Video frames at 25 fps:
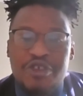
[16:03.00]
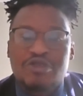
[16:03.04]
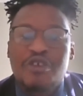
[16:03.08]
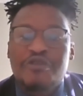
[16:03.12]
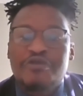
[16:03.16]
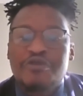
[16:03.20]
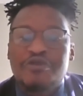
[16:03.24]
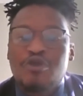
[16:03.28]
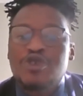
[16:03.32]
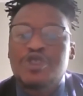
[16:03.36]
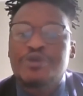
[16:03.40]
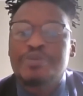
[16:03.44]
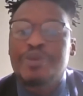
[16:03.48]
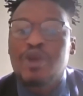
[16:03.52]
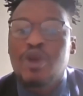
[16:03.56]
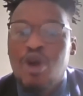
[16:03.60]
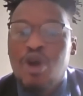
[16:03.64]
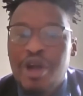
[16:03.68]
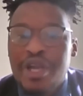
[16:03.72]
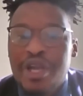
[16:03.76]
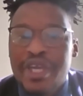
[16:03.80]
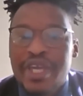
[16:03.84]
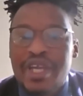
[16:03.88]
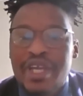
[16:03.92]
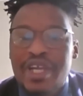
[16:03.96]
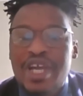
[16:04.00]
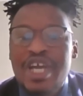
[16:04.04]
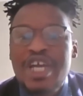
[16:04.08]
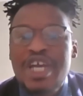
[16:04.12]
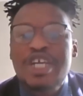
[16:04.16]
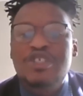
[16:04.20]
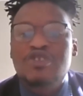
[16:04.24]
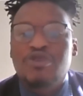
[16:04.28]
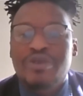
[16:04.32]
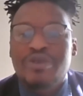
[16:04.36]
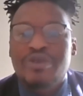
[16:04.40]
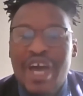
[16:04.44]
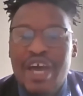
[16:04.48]
of those belonging
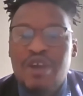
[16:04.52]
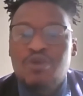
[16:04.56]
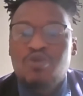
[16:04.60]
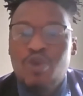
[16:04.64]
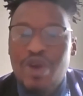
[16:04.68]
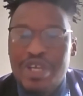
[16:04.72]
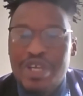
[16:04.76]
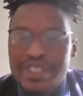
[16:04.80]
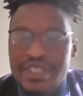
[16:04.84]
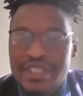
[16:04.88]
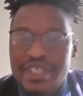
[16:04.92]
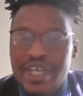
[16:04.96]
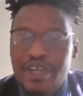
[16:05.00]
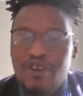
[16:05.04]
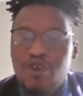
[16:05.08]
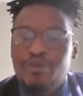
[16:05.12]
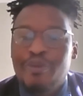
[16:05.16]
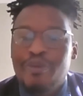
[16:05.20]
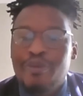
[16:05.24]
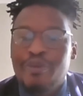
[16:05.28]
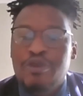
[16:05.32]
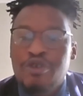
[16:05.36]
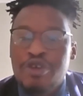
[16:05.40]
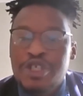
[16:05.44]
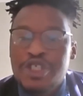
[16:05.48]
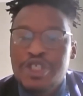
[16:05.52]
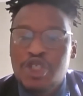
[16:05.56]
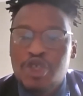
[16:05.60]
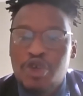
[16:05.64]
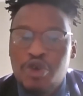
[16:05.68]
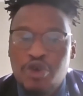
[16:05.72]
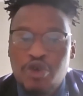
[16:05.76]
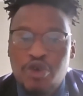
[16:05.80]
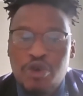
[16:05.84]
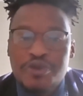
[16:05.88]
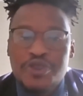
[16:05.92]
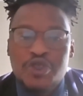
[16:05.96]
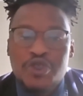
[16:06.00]
to non-Western or minority
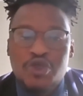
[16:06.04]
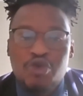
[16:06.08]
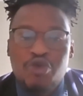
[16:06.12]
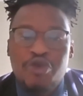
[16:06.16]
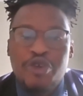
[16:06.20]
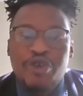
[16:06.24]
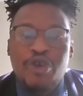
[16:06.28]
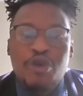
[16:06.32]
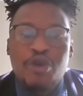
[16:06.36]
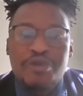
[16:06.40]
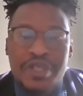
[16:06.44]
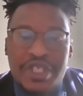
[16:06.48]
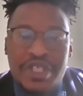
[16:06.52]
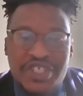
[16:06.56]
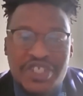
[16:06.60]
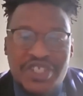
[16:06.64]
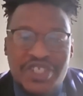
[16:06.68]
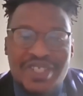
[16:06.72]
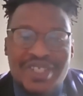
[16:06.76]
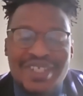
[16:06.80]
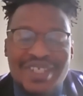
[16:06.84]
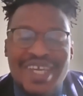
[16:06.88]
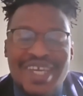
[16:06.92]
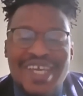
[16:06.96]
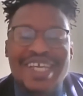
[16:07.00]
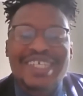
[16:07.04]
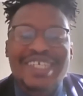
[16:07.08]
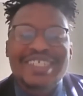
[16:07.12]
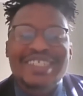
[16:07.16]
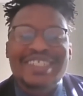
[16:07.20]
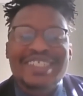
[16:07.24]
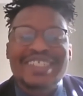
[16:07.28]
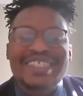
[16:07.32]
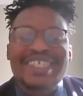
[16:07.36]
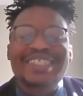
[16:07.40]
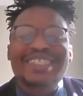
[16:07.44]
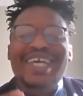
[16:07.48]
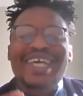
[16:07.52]
groups due recognition
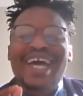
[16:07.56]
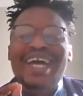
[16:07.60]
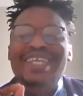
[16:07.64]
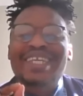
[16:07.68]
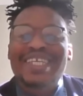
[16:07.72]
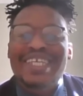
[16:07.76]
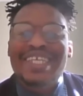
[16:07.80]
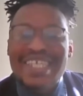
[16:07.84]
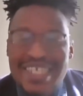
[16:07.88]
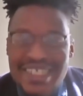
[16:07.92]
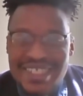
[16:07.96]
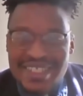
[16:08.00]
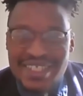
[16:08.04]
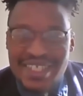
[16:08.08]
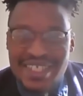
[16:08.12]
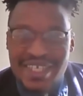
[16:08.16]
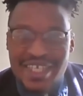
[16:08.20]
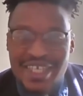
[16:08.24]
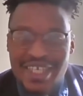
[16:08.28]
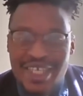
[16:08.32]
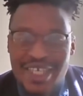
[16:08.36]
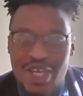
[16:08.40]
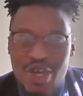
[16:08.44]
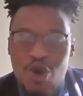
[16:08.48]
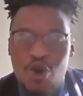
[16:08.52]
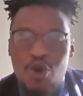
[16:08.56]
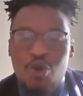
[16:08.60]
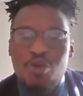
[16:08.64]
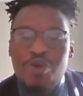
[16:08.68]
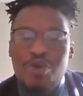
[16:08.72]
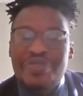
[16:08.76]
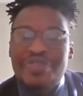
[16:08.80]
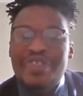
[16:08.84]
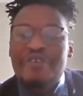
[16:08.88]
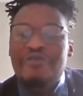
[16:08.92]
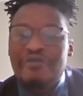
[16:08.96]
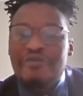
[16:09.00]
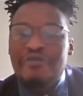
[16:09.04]
fits uneasily
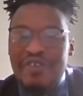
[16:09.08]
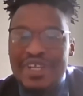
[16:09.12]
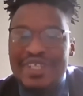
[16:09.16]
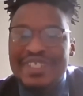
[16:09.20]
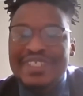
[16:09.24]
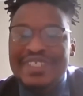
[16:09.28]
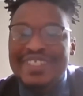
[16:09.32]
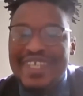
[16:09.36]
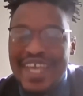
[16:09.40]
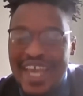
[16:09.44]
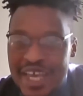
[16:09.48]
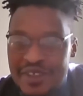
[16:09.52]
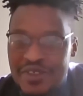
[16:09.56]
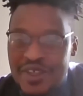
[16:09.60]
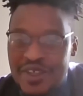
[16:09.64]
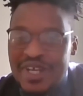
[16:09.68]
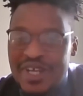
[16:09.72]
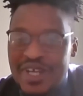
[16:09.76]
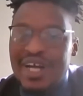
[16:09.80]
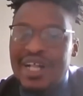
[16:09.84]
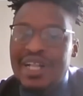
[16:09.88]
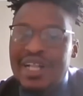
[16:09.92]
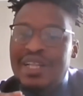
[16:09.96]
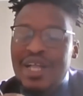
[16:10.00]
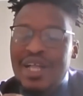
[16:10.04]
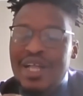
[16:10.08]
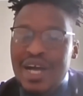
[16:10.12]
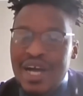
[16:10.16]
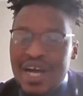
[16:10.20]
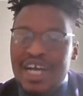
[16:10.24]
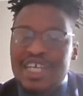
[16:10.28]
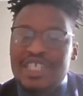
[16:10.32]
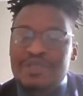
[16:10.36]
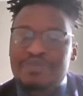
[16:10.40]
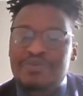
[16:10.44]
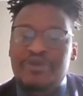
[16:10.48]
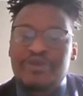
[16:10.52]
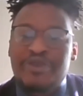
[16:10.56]
with the field's ethical
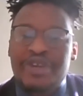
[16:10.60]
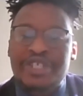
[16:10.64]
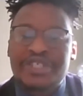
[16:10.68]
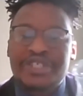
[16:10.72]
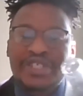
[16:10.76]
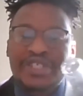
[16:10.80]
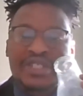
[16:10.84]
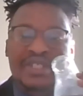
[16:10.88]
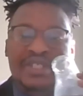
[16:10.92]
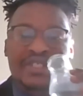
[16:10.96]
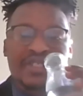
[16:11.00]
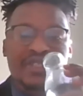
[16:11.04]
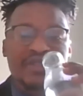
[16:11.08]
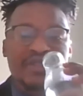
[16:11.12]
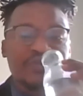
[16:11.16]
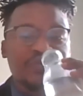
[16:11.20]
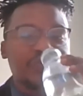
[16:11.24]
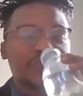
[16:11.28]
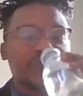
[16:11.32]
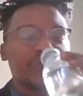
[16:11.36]
aspirations.